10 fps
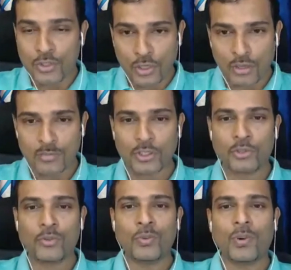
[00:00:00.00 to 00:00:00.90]
to come to
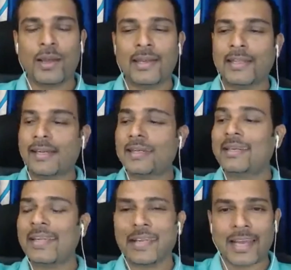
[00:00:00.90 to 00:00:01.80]
you and then
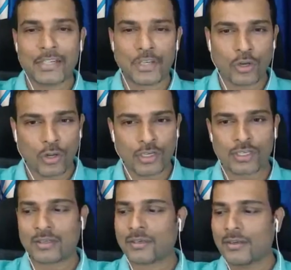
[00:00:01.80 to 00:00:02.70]
take action on
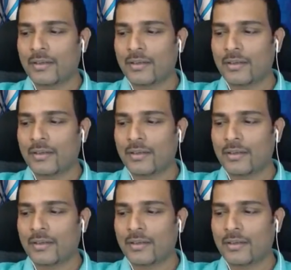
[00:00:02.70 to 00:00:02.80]
it.